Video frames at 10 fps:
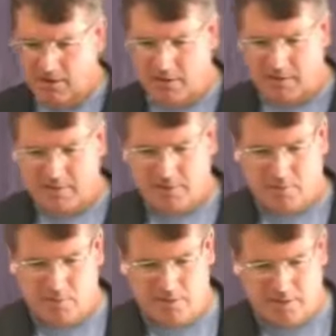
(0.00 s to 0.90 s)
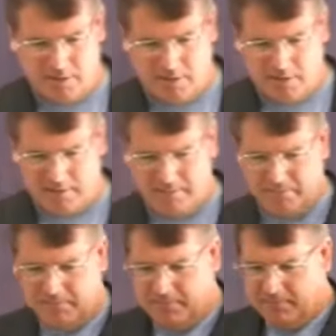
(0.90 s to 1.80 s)
Another one of the
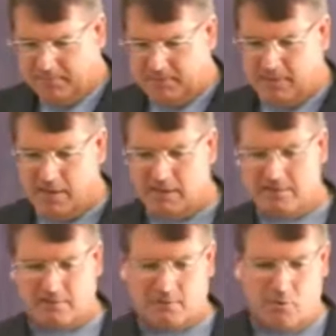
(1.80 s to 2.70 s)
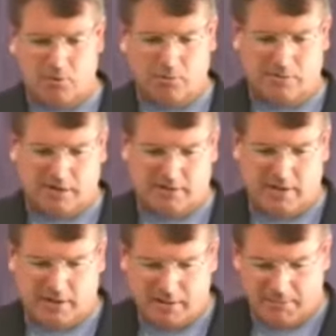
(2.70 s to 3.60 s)
nuggets of gold that I
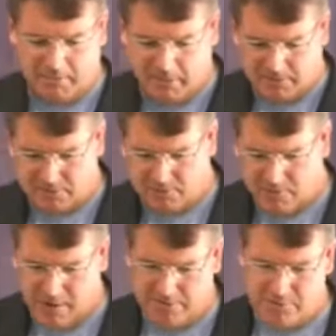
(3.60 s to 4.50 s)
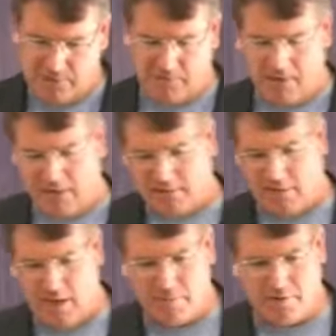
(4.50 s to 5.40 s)
dug up in my scrounging around the
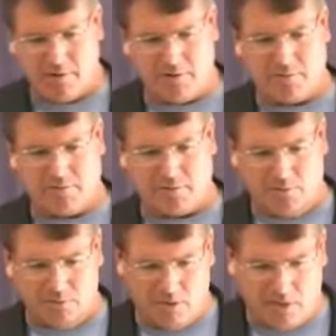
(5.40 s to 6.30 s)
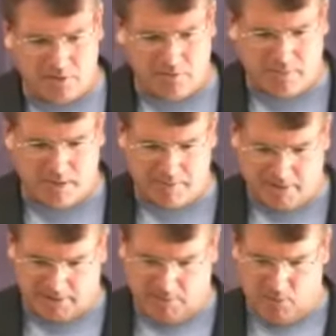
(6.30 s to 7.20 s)
libraries was an old article by a
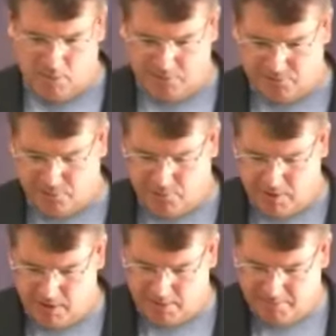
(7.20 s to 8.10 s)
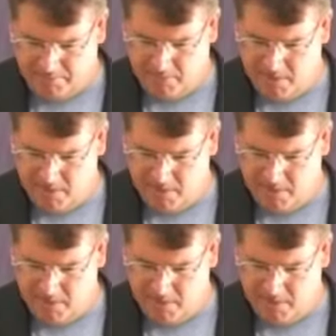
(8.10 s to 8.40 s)
man named Horace Gray,